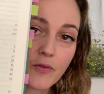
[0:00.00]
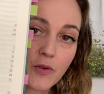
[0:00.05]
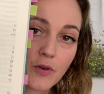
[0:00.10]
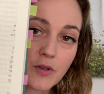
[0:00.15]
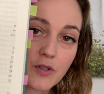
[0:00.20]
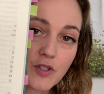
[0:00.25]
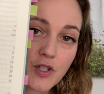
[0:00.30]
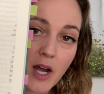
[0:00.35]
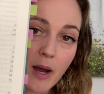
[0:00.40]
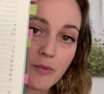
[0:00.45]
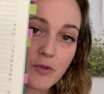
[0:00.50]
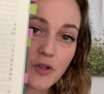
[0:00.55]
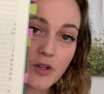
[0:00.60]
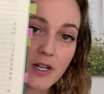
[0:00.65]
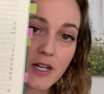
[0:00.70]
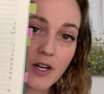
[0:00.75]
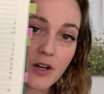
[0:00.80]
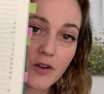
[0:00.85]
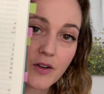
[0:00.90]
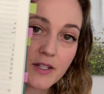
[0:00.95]
first chapter
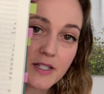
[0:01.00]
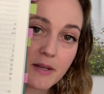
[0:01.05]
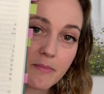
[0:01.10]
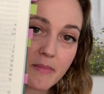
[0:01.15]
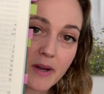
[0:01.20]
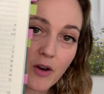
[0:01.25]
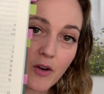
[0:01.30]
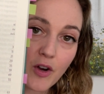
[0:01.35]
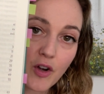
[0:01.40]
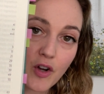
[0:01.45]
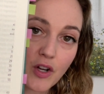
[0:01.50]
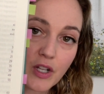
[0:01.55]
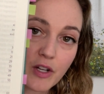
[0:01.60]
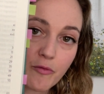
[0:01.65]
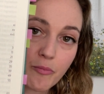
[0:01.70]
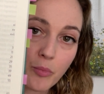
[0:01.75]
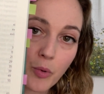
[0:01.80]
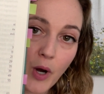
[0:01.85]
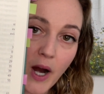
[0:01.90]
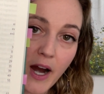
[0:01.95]
here is the miracle
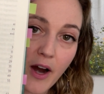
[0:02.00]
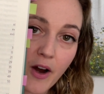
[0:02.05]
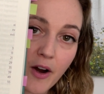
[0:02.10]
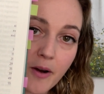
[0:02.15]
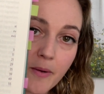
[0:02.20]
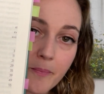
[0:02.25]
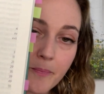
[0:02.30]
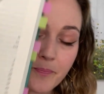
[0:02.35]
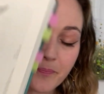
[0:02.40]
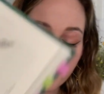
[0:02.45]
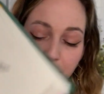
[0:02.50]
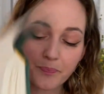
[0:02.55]
of prayer.